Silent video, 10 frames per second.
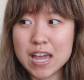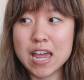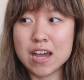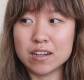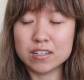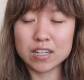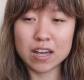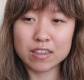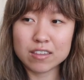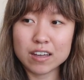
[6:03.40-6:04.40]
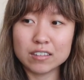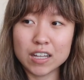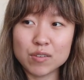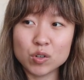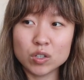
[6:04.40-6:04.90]
And I think that
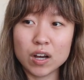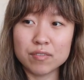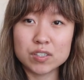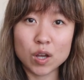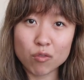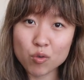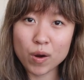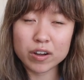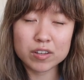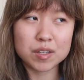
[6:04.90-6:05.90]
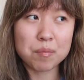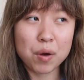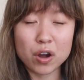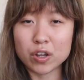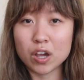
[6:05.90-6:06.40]
level of self-awareness and
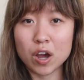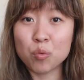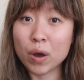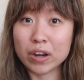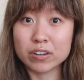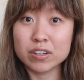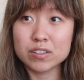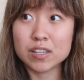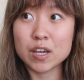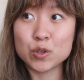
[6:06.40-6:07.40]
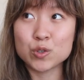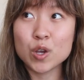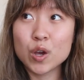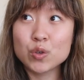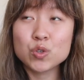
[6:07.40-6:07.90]
body awareness is
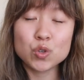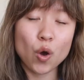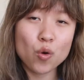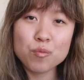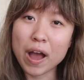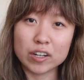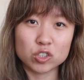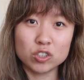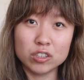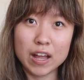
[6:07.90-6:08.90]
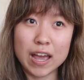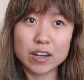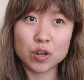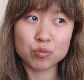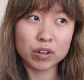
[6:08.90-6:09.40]
so magical,
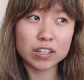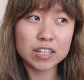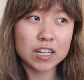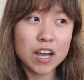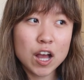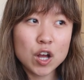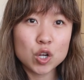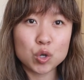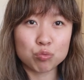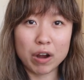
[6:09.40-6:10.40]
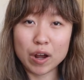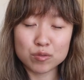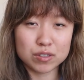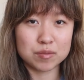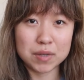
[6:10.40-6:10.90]
and it really
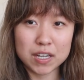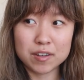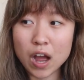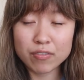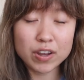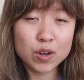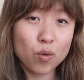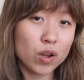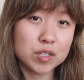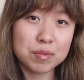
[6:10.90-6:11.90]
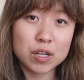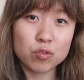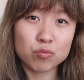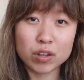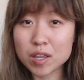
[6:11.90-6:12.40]
grounds me. I find yoga to be
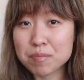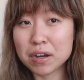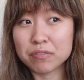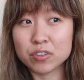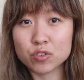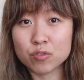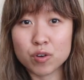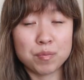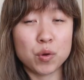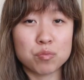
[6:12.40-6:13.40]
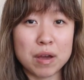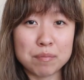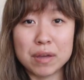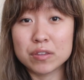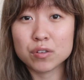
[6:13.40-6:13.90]
really beneficial for both my
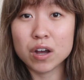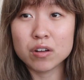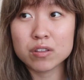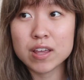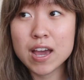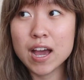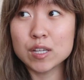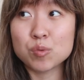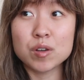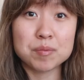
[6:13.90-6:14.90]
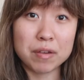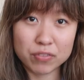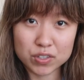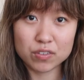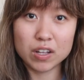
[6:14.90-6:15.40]
mental health as well as my
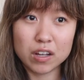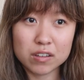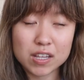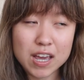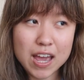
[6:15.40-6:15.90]
physical health.